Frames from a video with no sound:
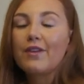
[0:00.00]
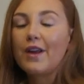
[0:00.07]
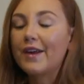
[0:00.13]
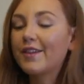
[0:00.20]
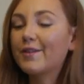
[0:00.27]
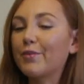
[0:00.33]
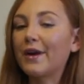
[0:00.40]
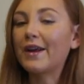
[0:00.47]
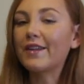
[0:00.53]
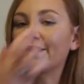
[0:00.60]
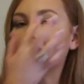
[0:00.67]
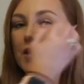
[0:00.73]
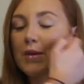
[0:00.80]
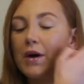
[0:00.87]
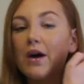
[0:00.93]
for like spring
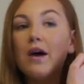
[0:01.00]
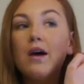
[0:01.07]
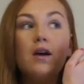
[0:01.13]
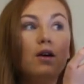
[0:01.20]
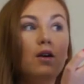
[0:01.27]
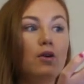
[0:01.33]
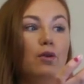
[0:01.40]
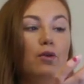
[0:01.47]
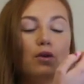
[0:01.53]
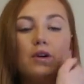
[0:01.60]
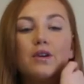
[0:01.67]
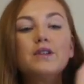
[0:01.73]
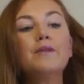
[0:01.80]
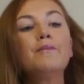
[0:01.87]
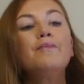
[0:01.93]
summer oh
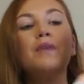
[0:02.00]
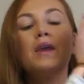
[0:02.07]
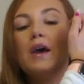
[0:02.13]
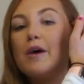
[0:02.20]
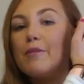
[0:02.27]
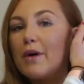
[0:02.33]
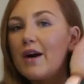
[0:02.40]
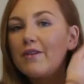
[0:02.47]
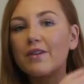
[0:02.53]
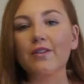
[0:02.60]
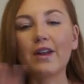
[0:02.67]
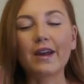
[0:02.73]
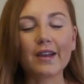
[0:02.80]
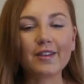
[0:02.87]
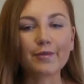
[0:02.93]
god perfect
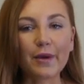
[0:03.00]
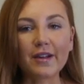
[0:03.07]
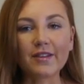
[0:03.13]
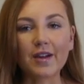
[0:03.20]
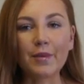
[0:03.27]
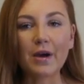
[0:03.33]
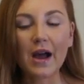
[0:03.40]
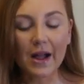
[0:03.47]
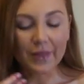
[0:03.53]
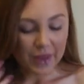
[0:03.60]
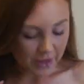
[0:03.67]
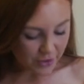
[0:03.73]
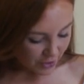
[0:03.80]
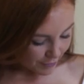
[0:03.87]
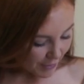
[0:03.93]
for like spring summer and
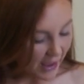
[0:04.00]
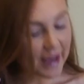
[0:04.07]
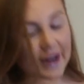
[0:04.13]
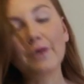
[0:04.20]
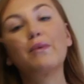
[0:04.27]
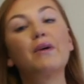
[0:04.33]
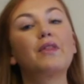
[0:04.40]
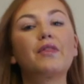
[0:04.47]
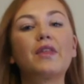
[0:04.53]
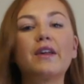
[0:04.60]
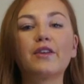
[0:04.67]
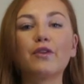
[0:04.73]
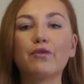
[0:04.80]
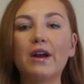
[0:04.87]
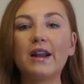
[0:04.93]
then I just paired it with
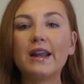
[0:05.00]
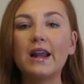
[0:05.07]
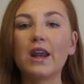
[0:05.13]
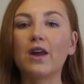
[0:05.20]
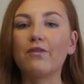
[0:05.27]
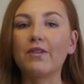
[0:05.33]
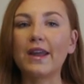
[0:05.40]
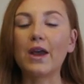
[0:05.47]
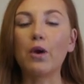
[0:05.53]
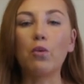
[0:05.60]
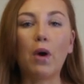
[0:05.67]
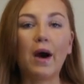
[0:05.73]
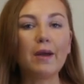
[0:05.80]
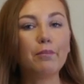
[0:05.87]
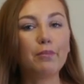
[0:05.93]
this really lovely
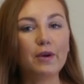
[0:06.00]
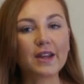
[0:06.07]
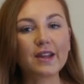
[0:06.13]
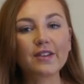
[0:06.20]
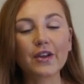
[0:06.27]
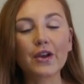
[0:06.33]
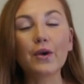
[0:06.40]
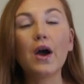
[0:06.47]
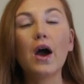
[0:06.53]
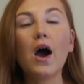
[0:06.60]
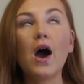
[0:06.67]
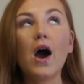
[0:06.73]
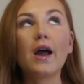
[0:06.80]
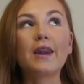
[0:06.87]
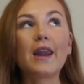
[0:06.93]
white bodysuit
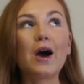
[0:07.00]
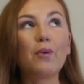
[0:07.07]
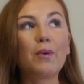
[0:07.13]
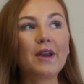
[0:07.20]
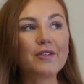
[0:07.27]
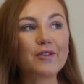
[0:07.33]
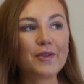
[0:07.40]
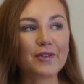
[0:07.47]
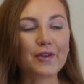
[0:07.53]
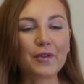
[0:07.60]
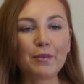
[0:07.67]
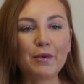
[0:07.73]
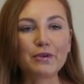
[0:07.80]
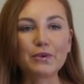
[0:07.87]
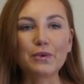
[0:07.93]
now when I saw this on
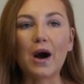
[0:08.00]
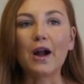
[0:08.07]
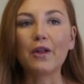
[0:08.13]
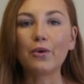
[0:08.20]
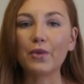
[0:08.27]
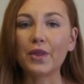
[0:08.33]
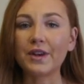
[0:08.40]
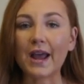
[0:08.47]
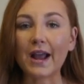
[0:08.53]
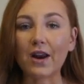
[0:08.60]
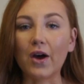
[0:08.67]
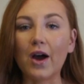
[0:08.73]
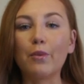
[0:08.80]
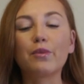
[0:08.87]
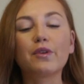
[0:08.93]
the model I thought the
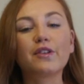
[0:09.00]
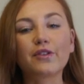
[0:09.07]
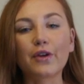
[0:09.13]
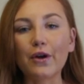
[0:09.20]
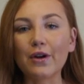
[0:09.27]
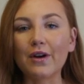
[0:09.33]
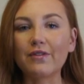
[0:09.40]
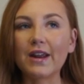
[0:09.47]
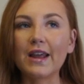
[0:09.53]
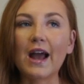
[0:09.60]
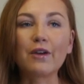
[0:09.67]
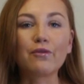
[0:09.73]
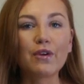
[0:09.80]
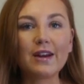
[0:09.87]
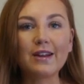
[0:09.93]
neckline was so lovely
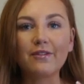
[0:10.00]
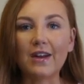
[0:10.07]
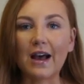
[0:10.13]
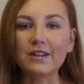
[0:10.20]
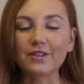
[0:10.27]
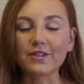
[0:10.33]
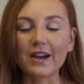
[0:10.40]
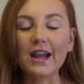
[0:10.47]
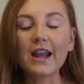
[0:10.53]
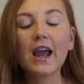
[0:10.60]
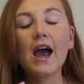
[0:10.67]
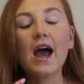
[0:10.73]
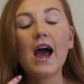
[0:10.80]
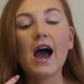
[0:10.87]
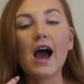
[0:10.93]
and really flattering
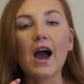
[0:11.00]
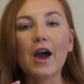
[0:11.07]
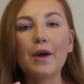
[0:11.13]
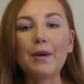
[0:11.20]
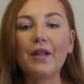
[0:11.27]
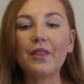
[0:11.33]
um,